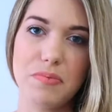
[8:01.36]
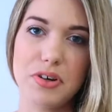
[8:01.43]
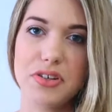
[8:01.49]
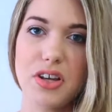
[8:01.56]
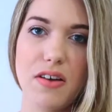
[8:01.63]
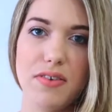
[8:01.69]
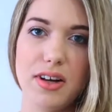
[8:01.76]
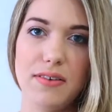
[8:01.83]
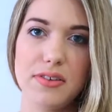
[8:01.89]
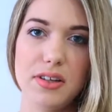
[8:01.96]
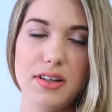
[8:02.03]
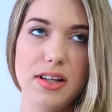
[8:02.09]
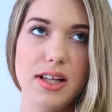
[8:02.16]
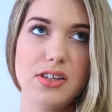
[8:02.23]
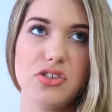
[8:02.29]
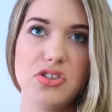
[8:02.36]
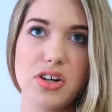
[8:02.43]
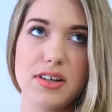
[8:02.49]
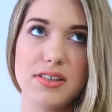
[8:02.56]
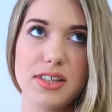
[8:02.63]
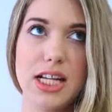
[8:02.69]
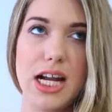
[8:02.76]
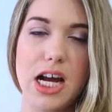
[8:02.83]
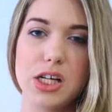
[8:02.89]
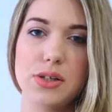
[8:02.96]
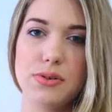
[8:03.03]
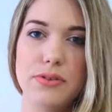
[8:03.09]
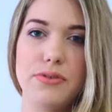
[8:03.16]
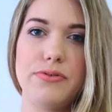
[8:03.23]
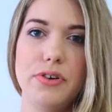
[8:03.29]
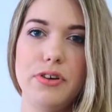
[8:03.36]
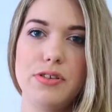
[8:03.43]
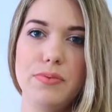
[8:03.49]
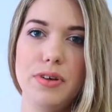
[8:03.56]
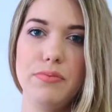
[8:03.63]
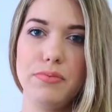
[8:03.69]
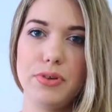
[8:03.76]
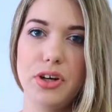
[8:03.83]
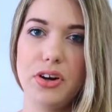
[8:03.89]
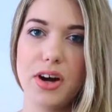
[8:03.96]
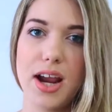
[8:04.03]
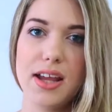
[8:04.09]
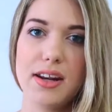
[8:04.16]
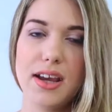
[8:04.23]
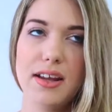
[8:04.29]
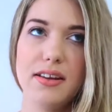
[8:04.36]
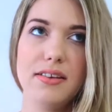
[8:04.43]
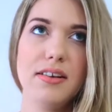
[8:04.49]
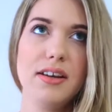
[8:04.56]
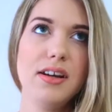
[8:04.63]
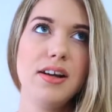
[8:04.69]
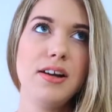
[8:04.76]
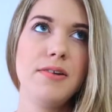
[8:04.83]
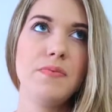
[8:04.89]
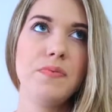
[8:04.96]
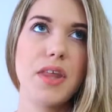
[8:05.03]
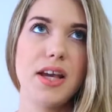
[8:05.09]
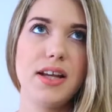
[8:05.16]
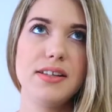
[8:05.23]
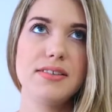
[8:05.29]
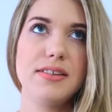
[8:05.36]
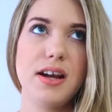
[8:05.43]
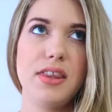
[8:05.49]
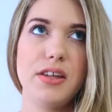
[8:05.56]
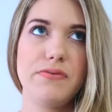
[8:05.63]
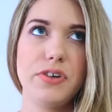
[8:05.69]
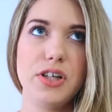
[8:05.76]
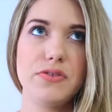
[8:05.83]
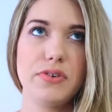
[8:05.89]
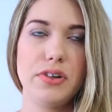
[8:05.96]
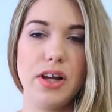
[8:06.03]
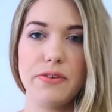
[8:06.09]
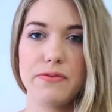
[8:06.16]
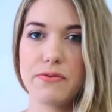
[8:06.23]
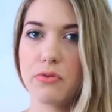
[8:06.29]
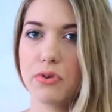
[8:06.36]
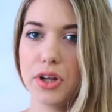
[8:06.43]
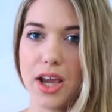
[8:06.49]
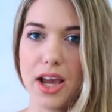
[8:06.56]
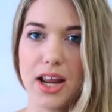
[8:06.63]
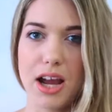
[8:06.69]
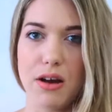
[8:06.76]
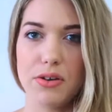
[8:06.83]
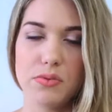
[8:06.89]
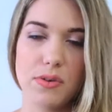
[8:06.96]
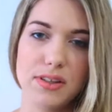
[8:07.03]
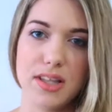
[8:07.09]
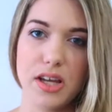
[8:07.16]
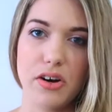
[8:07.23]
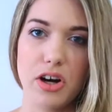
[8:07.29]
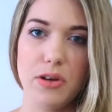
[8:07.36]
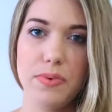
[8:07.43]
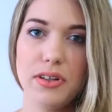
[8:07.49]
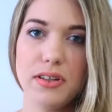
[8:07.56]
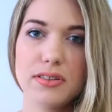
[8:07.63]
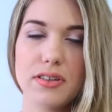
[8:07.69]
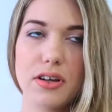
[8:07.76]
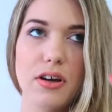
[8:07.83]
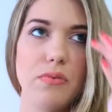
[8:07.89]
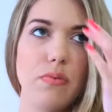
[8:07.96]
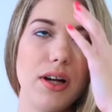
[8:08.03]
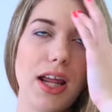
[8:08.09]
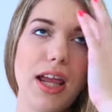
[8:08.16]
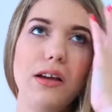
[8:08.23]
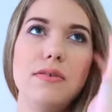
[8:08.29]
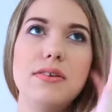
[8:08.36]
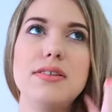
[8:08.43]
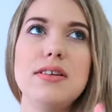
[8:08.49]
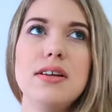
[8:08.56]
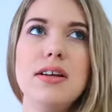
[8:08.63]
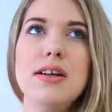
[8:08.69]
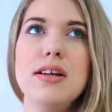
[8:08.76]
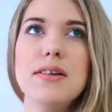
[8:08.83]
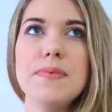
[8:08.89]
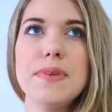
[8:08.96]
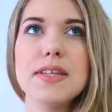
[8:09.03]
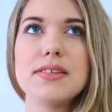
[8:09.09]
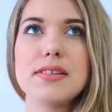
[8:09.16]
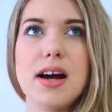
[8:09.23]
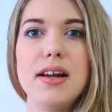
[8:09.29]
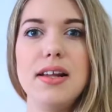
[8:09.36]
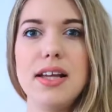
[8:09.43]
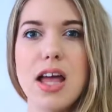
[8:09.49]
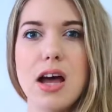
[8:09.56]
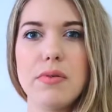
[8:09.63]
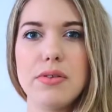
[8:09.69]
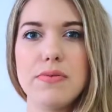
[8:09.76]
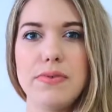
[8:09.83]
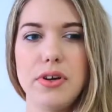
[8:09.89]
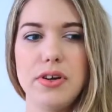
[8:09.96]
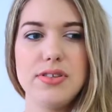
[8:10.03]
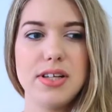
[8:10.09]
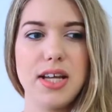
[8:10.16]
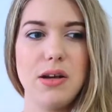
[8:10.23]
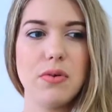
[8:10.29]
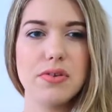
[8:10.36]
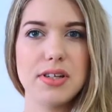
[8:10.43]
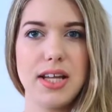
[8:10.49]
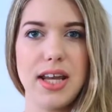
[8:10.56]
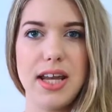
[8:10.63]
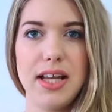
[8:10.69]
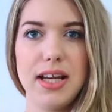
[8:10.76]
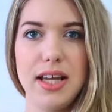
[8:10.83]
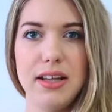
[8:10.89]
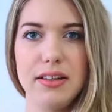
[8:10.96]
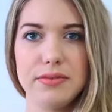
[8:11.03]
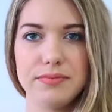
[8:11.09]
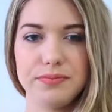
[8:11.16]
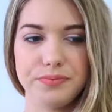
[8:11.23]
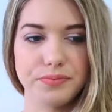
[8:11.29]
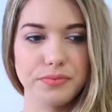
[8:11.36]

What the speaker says: preservatives. It's just the actual fruits being pureed, and they can stay in the fridge for like 48 hours once they're opened. So when he was starting out with foods and he wasn't eating